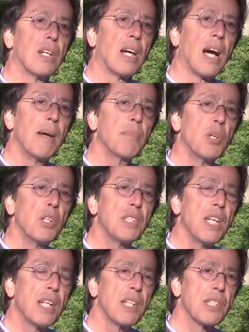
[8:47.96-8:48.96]
I'm going to
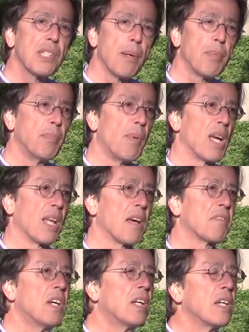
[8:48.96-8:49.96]
take a step in my
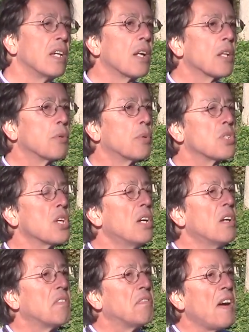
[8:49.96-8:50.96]
life. In other words,
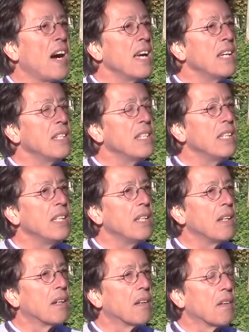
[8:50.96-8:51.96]
find
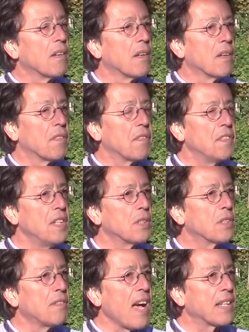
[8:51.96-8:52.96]
the
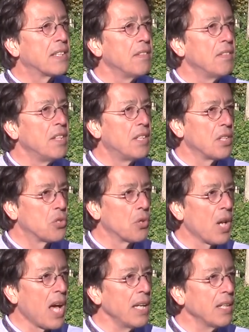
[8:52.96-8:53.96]
field of activity that you
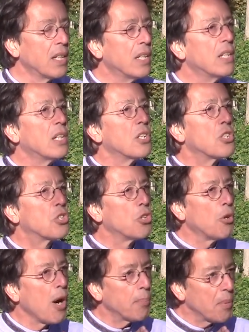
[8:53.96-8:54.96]
like,
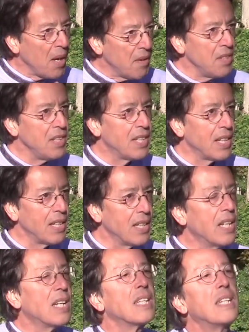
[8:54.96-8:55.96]
show up every day,
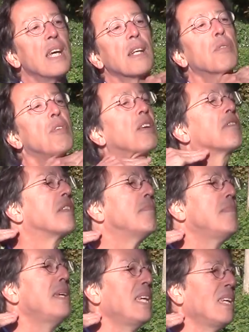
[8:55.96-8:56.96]
get rid of the
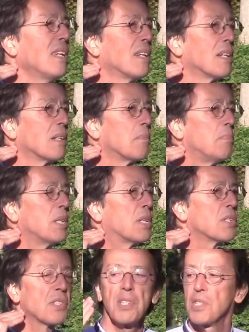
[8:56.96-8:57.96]
me,
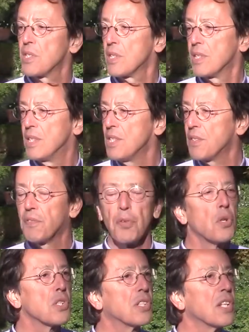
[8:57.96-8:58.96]
because this
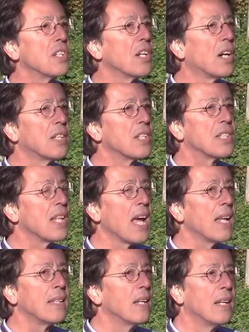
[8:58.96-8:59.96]
force doesn't
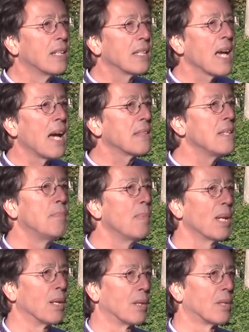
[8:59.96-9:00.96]
understand Kathy
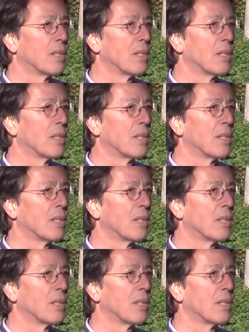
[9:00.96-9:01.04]
Miller.